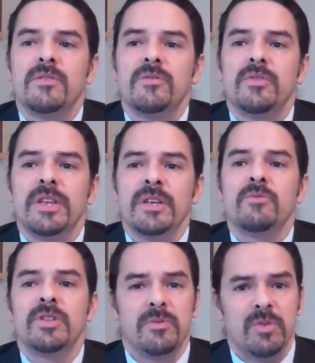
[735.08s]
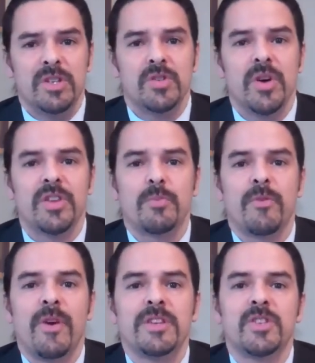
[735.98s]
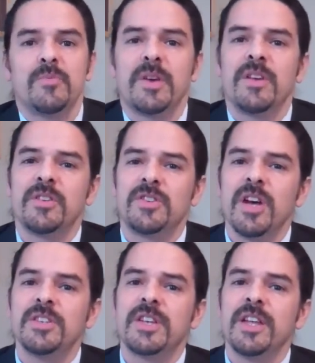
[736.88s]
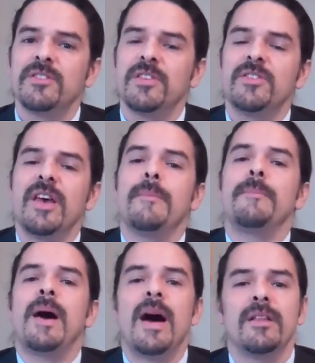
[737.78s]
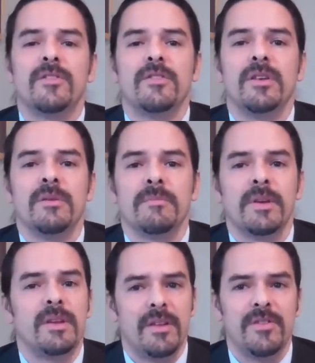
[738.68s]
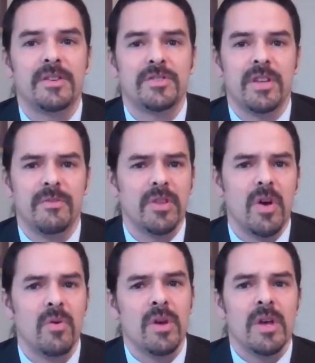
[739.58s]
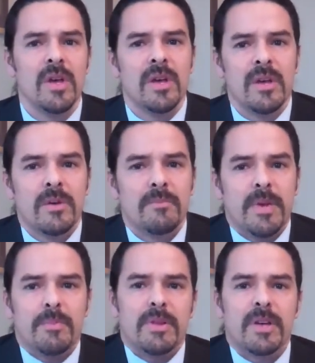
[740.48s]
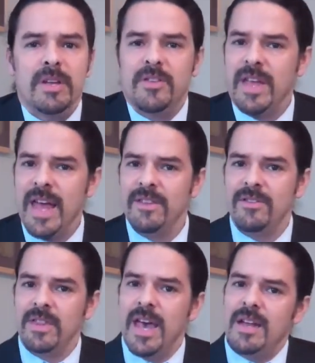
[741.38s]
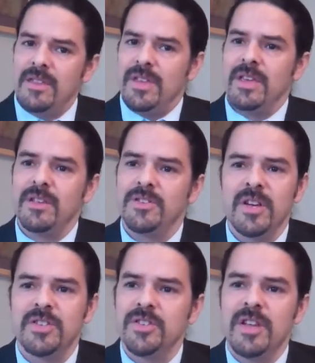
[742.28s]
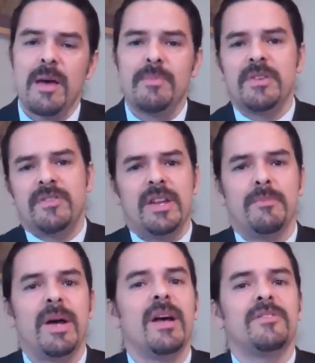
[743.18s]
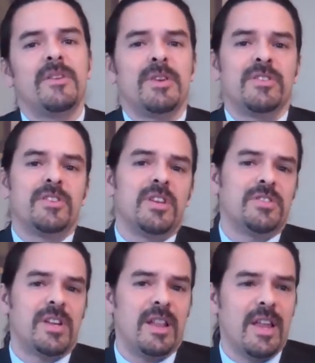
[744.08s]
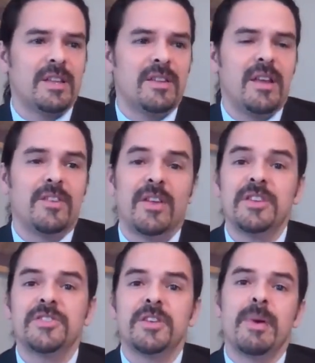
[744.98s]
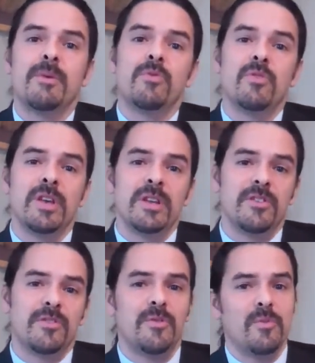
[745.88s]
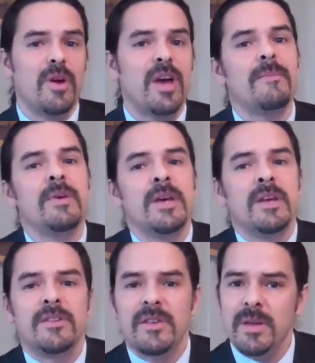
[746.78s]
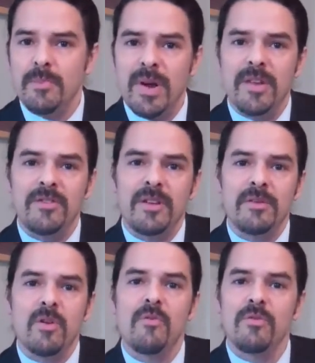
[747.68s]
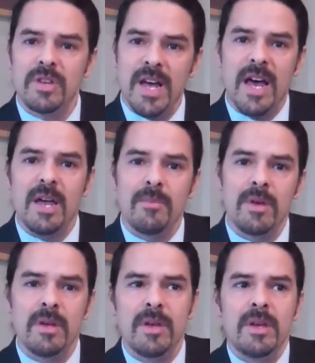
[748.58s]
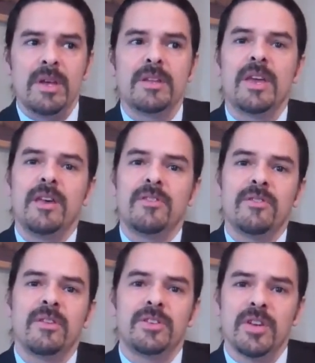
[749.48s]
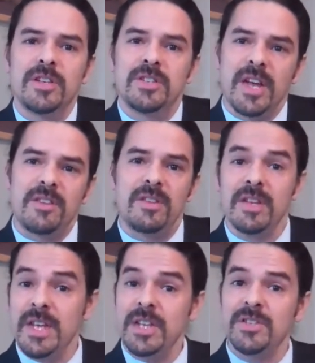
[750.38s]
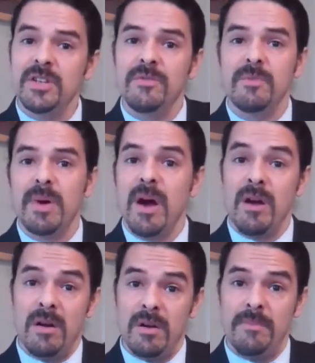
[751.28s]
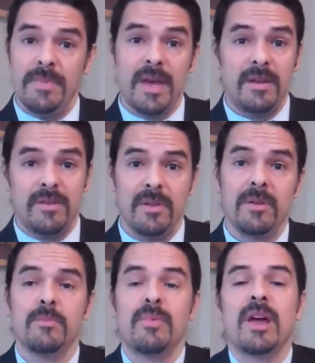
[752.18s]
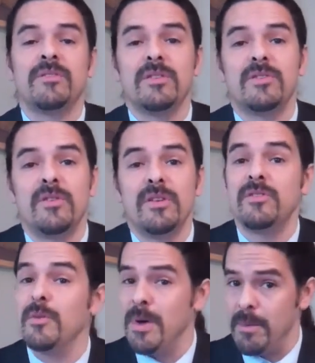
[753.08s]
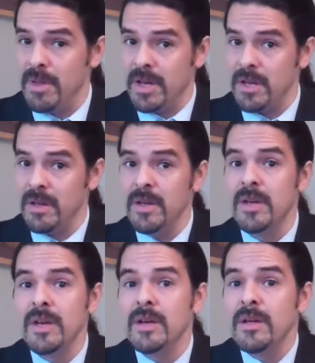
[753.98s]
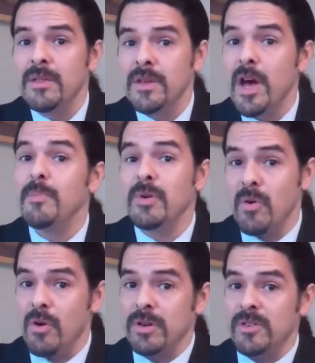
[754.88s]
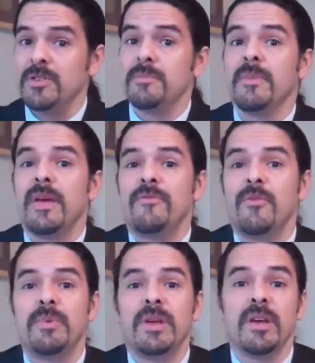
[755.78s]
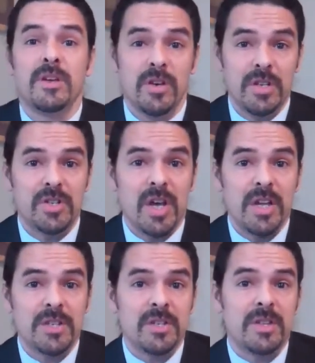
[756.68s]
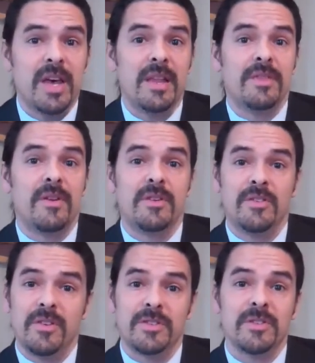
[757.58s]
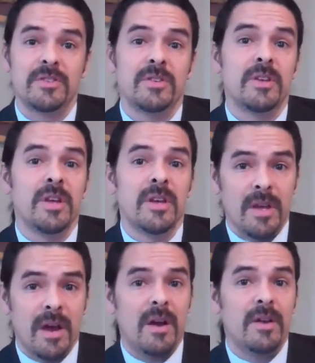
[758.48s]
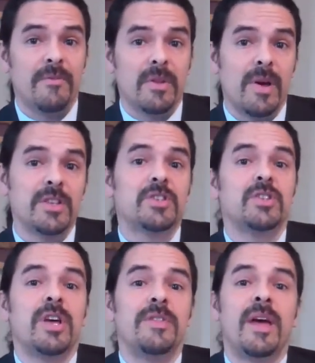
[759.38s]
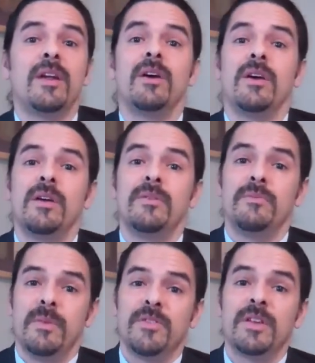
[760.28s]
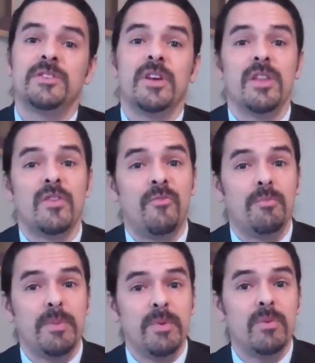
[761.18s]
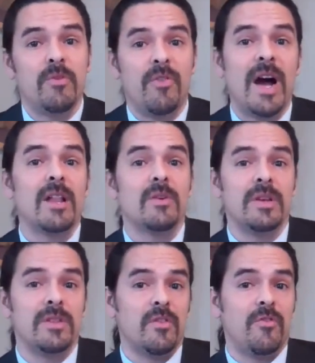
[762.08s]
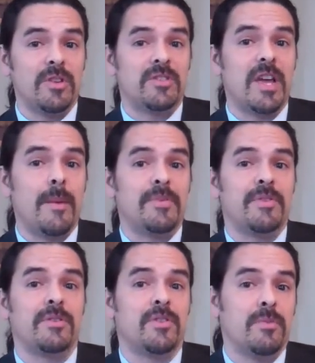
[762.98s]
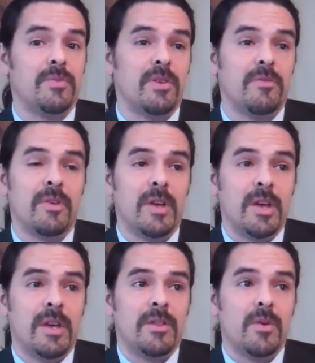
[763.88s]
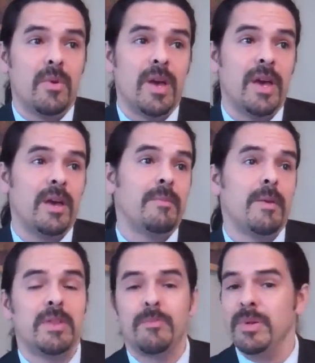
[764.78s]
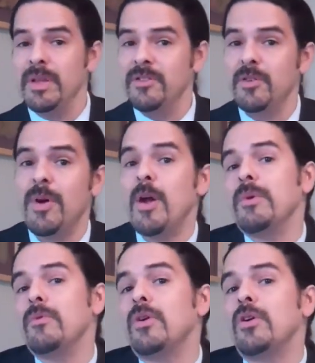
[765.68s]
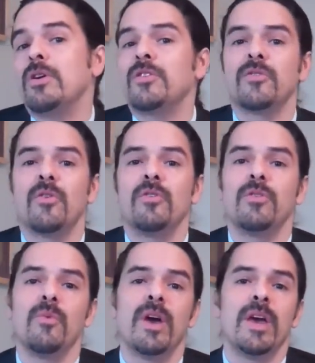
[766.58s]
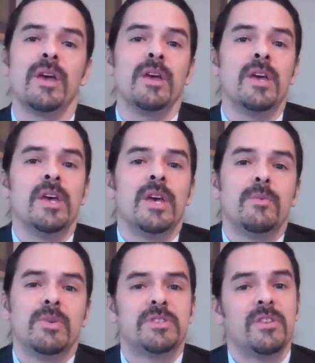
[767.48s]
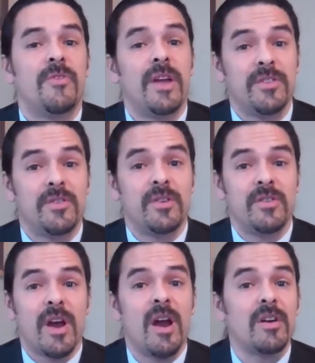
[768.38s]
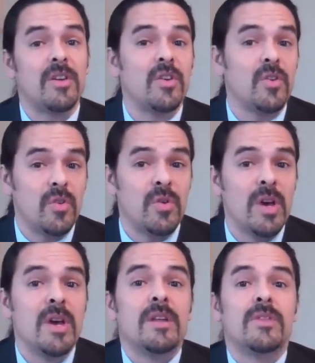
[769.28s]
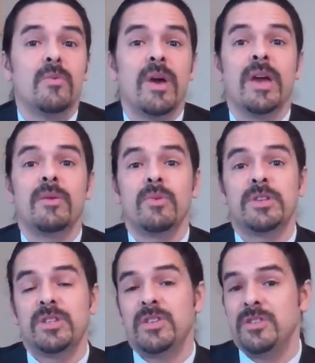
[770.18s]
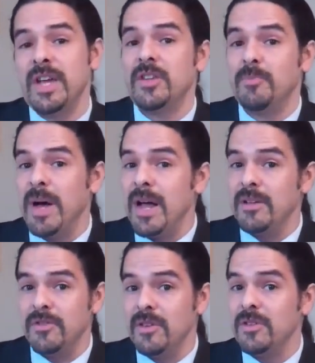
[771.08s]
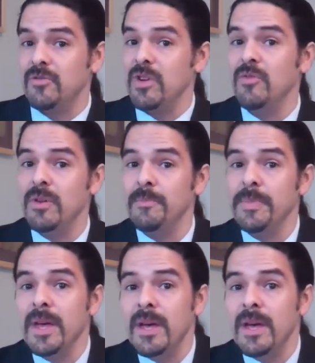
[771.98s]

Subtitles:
really would enjoy their profession is because a judge gets to set policy, essentially, even though people look askance at that and think a judge should not be setting policy because a judge is not elected. Essentially, by ruling in a certain way, setting precedent over time in cases, a judge gets the attention of the bar, that is the practicing attorneys, the public, the upper courts, for being a good judge, that their decisions are influential and that essentially other people will follow in their footsteps in terms of the way maybe the police department works, or the way in which defense attorneys argue, the way in which the state's policy is driven.